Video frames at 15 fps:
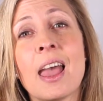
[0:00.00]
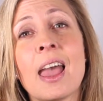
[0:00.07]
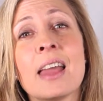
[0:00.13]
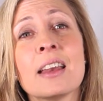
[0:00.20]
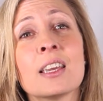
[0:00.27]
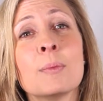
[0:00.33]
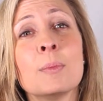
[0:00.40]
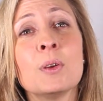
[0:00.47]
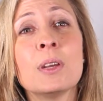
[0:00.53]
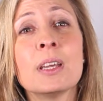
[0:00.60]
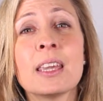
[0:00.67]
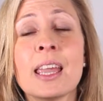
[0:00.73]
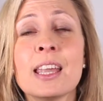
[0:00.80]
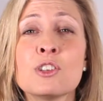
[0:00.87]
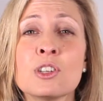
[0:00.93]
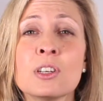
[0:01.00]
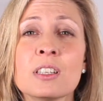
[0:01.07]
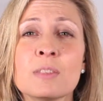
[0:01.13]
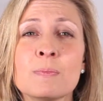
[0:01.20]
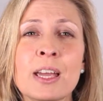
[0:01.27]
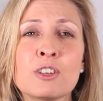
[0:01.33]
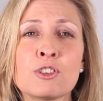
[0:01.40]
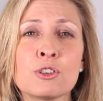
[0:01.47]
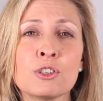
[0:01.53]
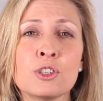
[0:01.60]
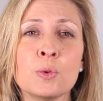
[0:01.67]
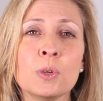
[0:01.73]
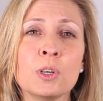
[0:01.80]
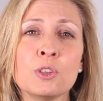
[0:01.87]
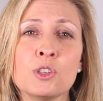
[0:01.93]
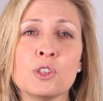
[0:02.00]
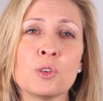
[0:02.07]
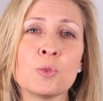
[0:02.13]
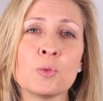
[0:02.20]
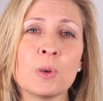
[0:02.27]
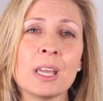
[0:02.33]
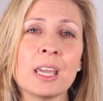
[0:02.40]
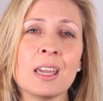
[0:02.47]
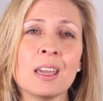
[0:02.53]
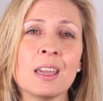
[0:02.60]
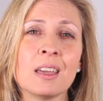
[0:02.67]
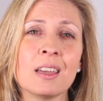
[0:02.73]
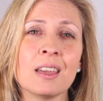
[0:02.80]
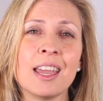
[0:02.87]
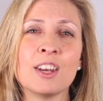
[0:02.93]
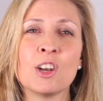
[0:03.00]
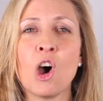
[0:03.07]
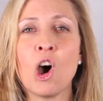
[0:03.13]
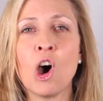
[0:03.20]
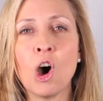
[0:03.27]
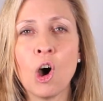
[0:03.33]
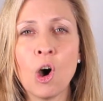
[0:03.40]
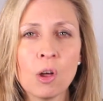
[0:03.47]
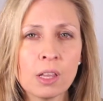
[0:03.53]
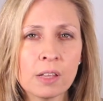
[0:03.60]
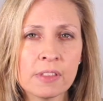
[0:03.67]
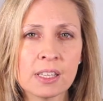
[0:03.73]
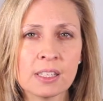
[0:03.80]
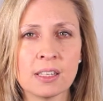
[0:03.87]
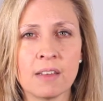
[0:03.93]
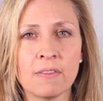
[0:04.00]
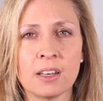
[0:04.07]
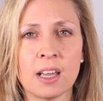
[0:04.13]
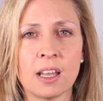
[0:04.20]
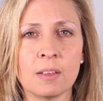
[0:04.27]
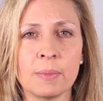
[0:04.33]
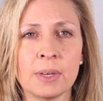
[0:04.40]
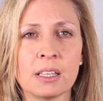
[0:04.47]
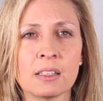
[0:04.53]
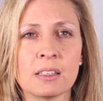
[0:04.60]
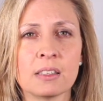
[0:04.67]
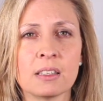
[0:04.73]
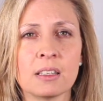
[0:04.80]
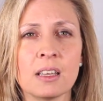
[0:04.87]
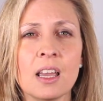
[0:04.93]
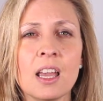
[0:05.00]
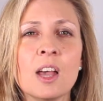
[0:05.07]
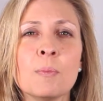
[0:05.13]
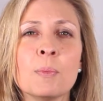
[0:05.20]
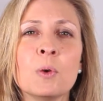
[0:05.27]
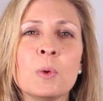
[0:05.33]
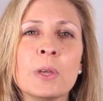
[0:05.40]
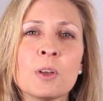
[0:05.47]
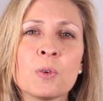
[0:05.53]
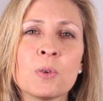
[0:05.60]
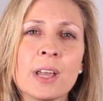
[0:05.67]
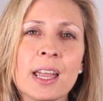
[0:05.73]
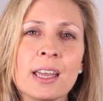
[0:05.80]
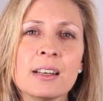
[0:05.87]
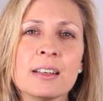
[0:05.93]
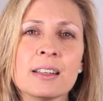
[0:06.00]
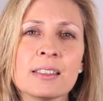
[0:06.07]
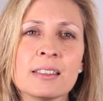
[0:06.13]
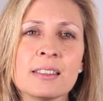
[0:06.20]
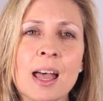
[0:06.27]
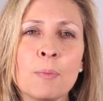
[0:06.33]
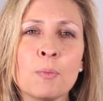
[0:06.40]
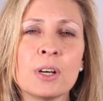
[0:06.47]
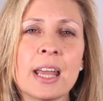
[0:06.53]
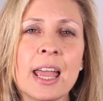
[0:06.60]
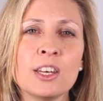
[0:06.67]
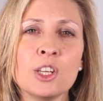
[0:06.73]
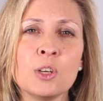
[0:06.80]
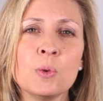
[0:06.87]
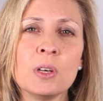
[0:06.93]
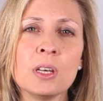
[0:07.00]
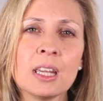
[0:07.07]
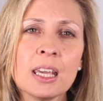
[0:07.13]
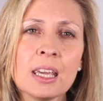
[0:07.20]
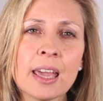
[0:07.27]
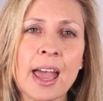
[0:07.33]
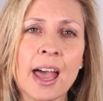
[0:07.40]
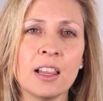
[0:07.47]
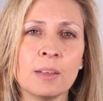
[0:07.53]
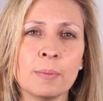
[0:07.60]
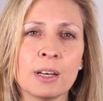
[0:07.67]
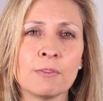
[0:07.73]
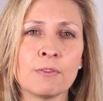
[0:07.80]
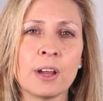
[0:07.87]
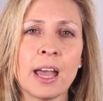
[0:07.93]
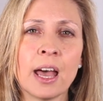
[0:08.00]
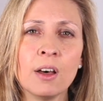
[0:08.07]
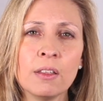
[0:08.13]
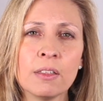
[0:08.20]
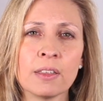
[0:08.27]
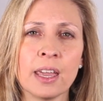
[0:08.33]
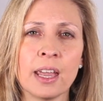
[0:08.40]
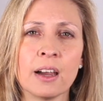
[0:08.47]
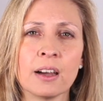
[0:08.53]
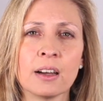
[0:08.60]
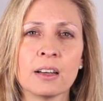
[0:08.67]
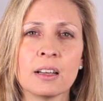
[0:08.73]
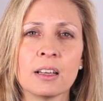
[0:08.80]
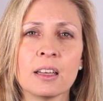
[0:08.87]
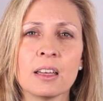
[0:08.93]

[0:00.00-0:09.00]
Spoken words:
And communication is measured to a degree in all of the 7 elements. But we created a separate and unique element for healthcare